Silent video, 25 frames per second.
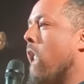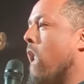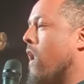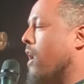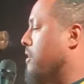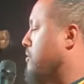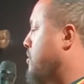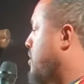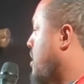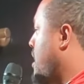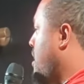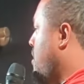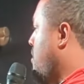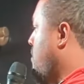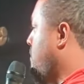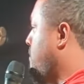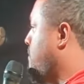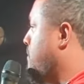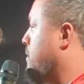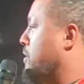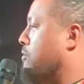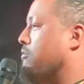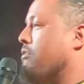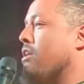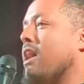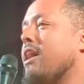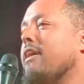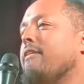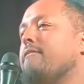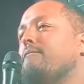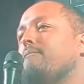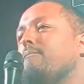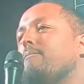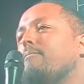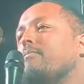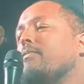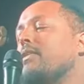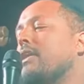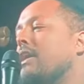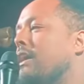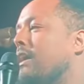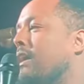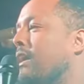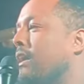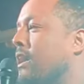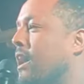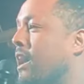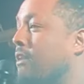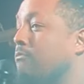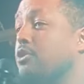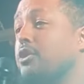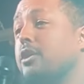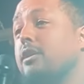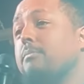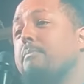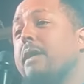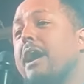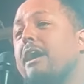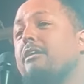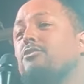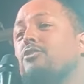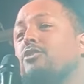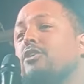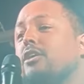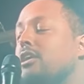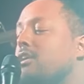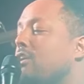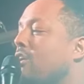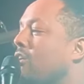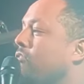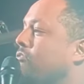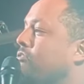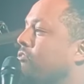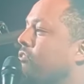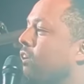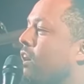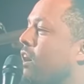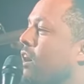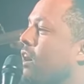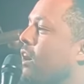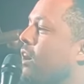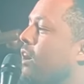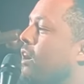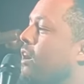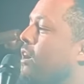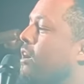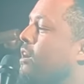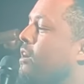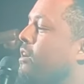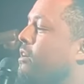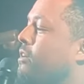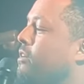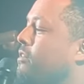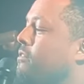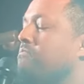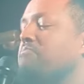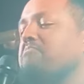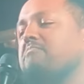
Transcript: And I was like, oh, you alright? It was a bouncer, he goes, I